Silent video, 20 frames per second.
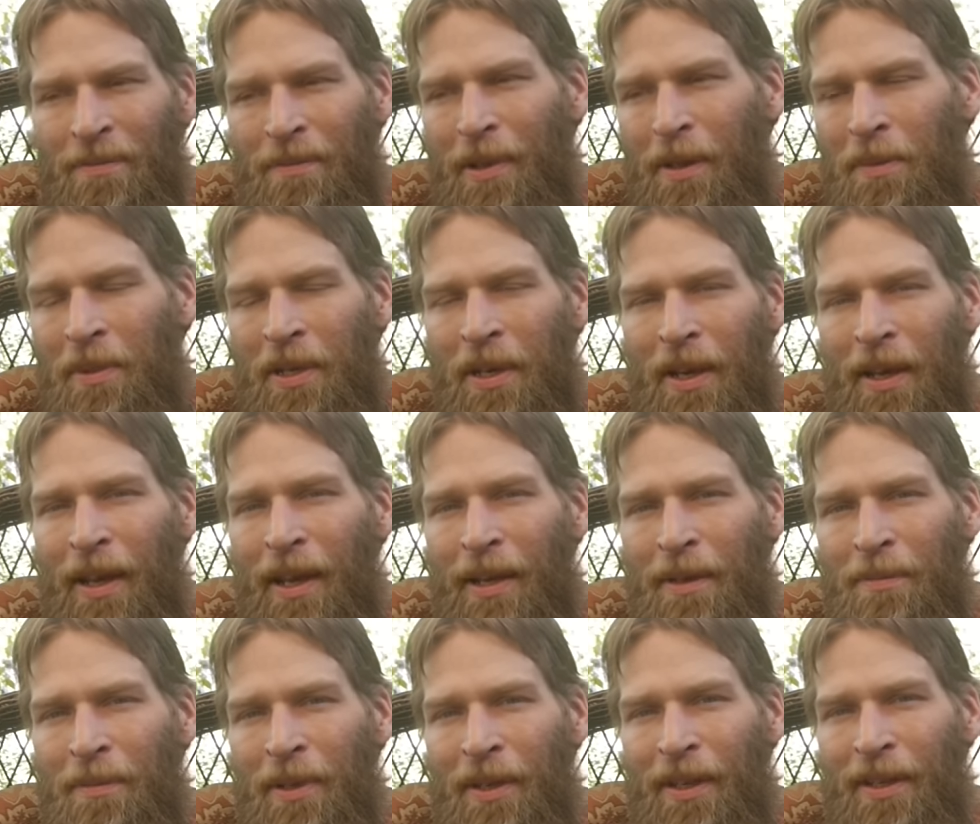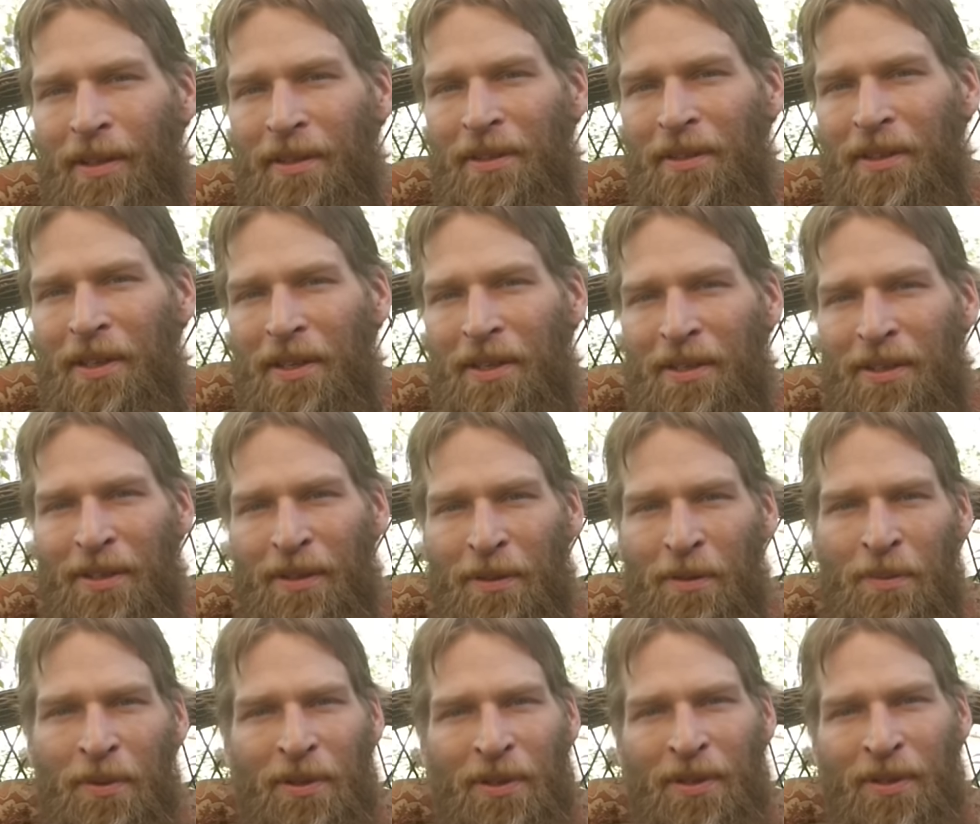Maybe not, but it does to
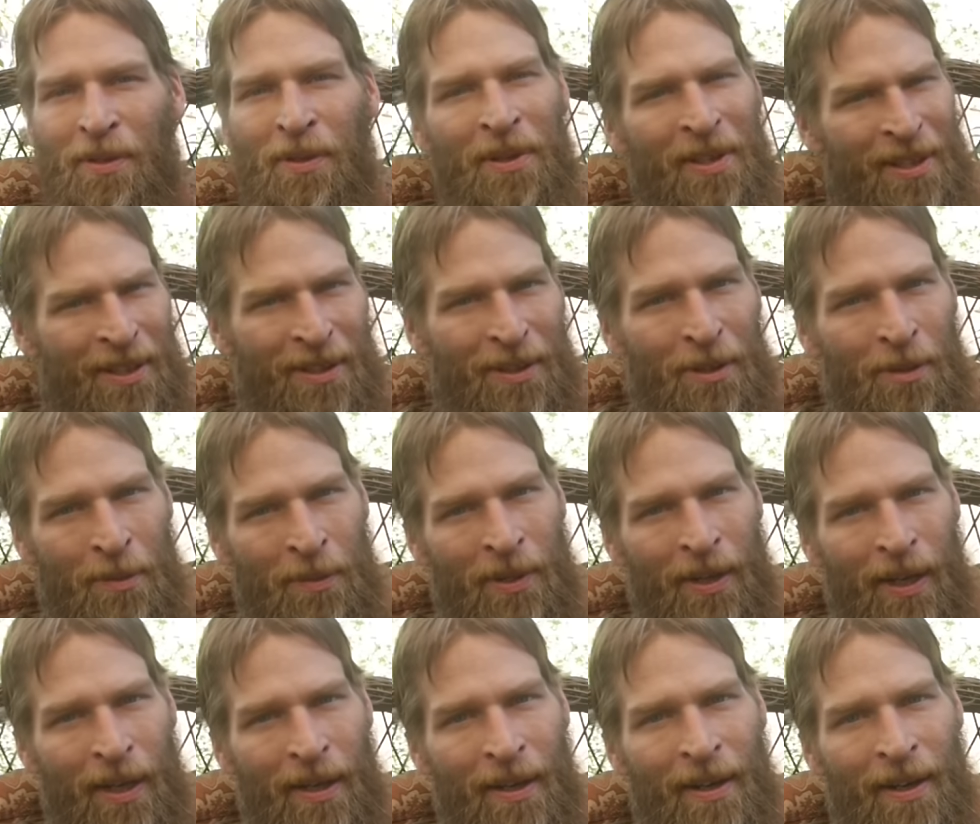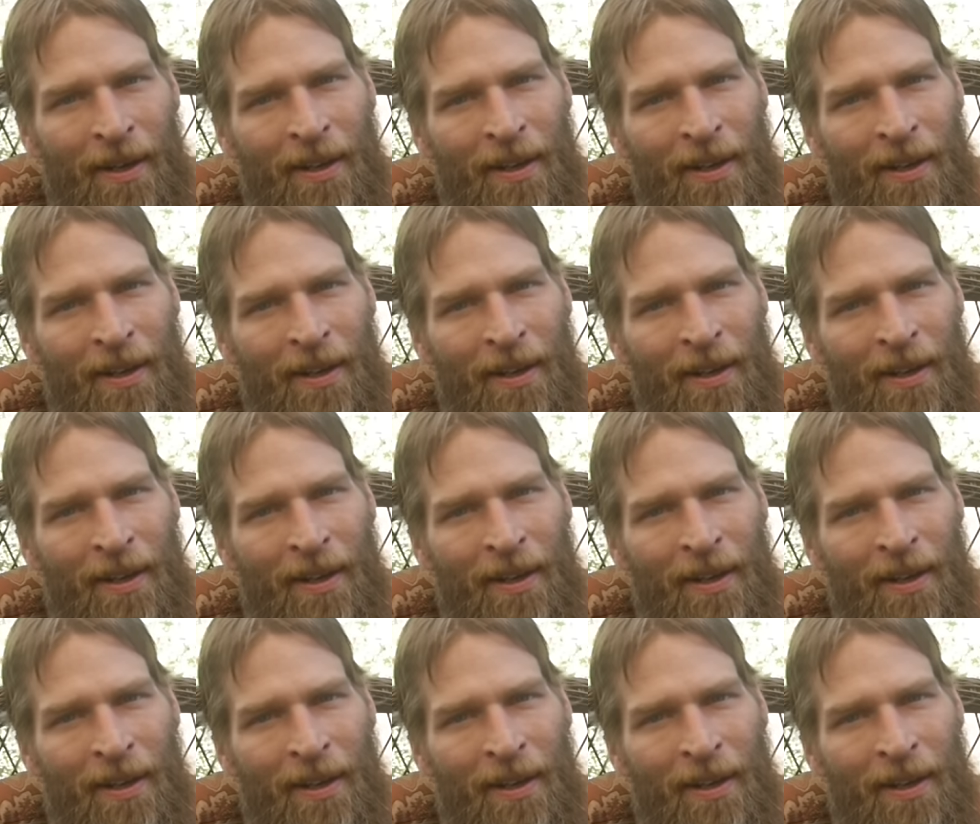the person who consumes it.